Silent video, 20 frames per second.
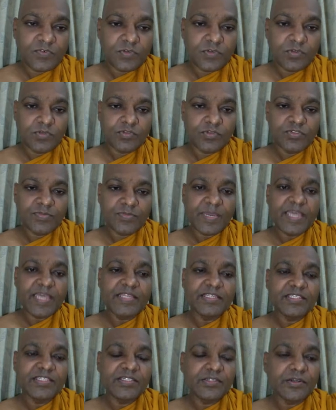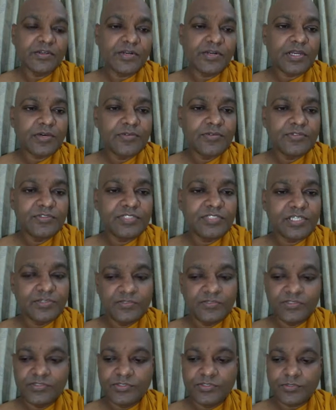spanning around
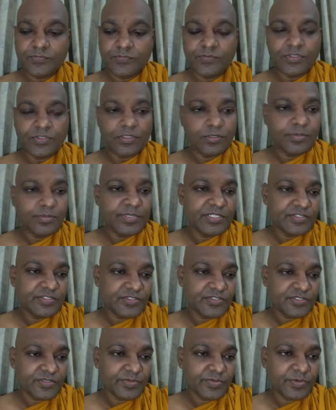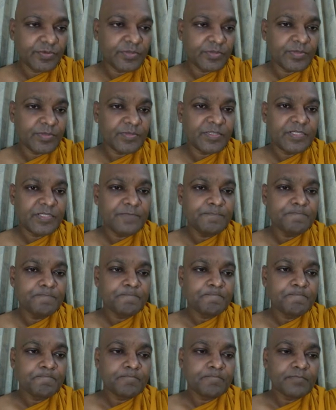thousands of kilometers probably
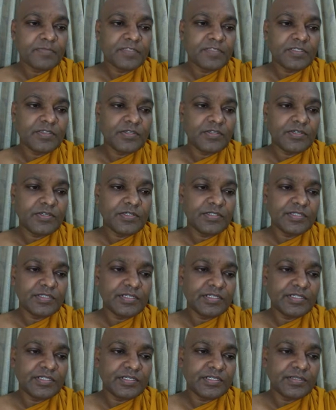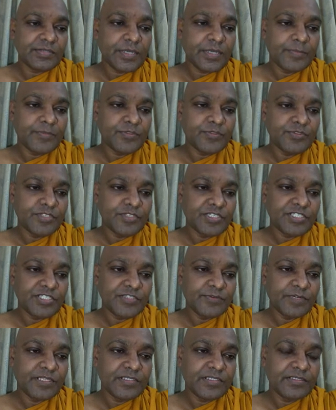here, up to
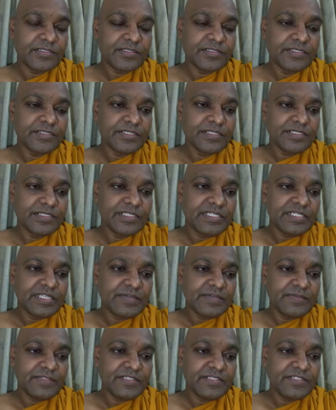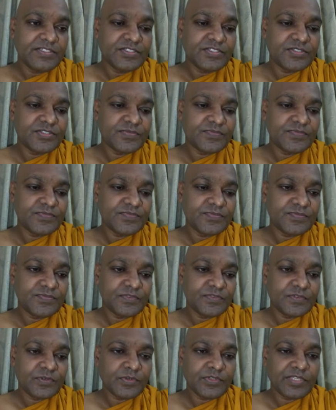31 levels
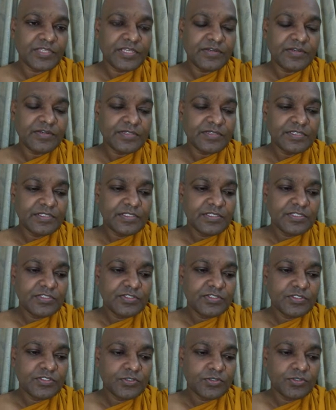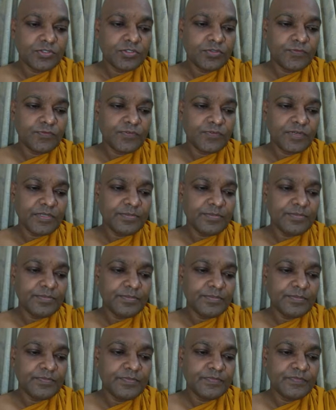over there. So
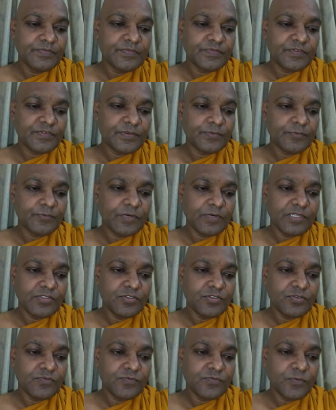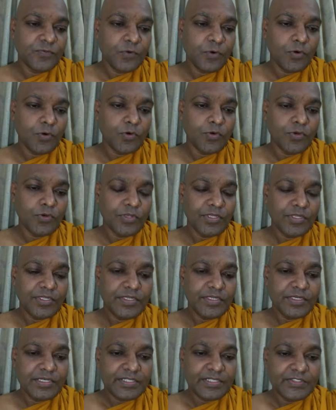from 1 to 4,
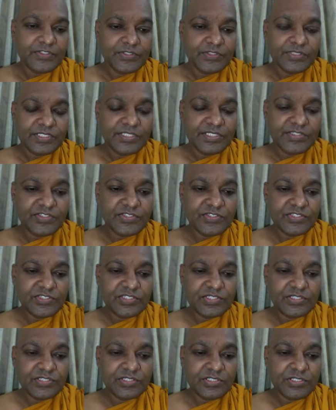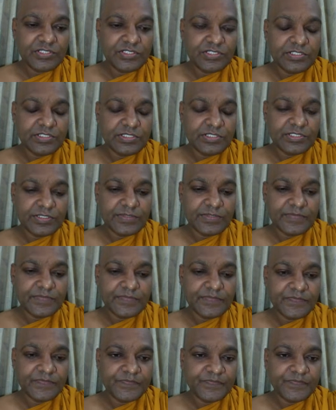as you can see, the